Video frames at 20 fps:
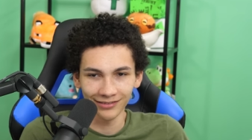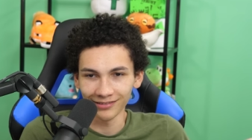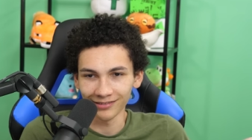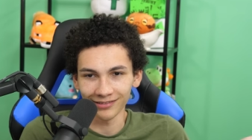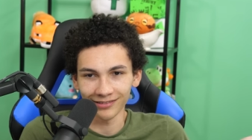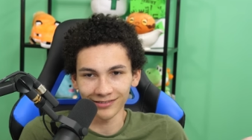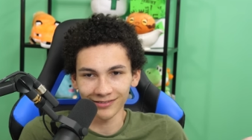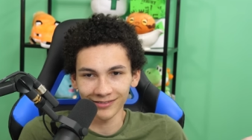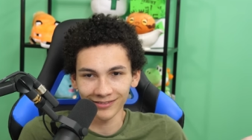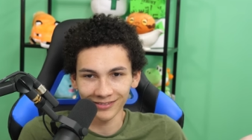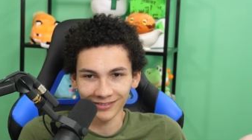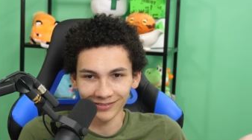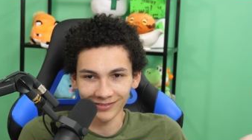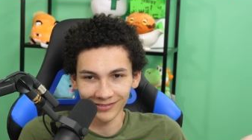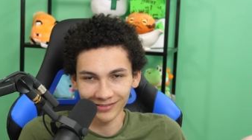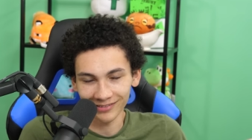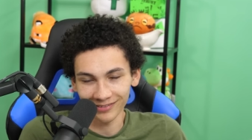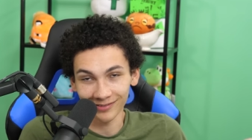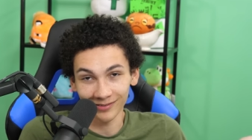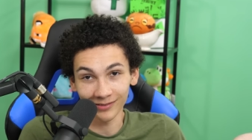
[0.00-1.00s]
I
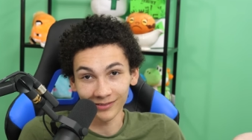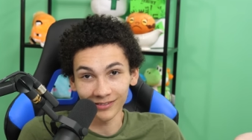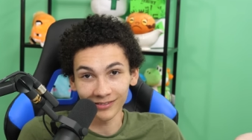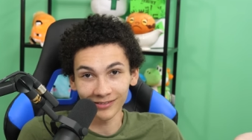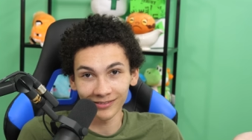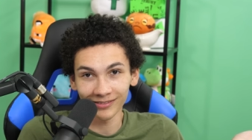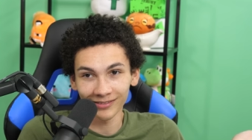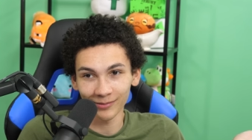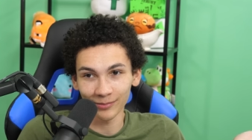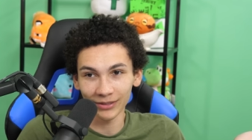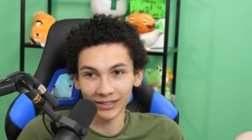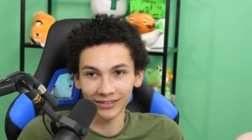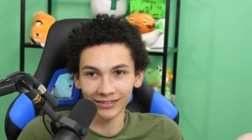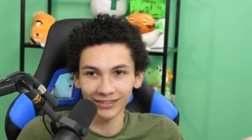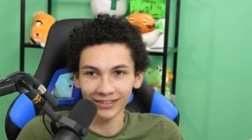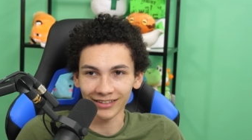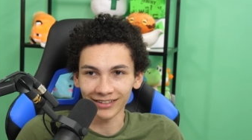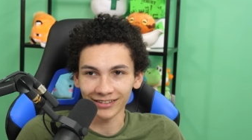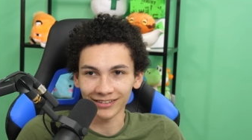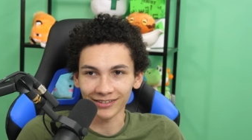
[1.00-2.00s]
don't know.
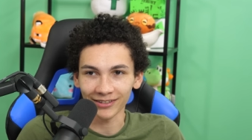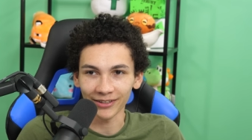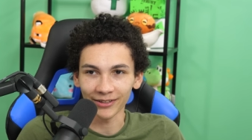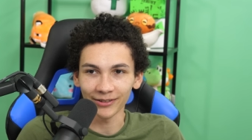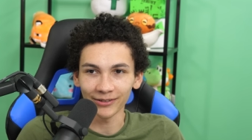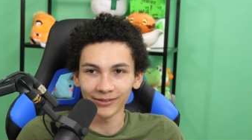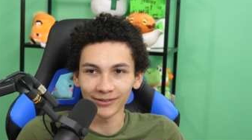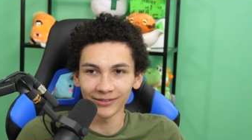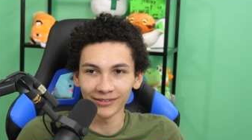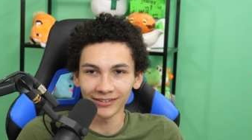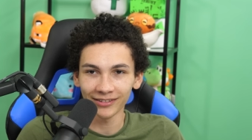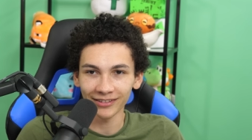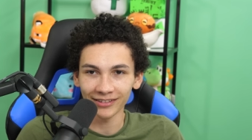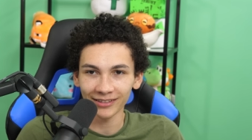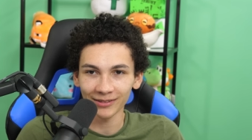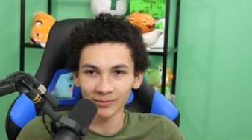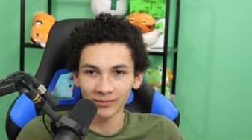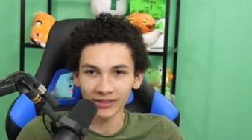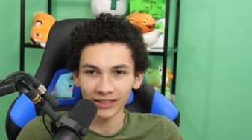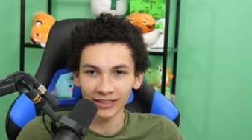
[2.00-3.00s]
Apparently that's low or
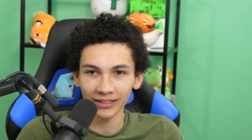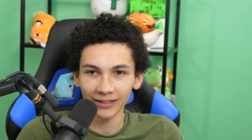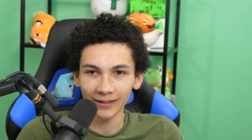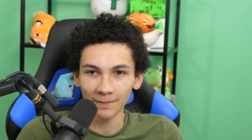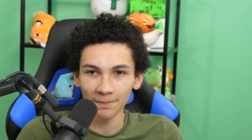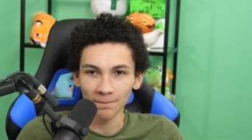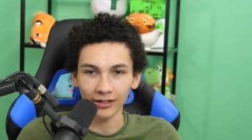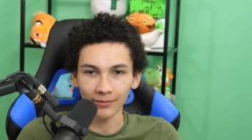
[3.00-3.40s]
something.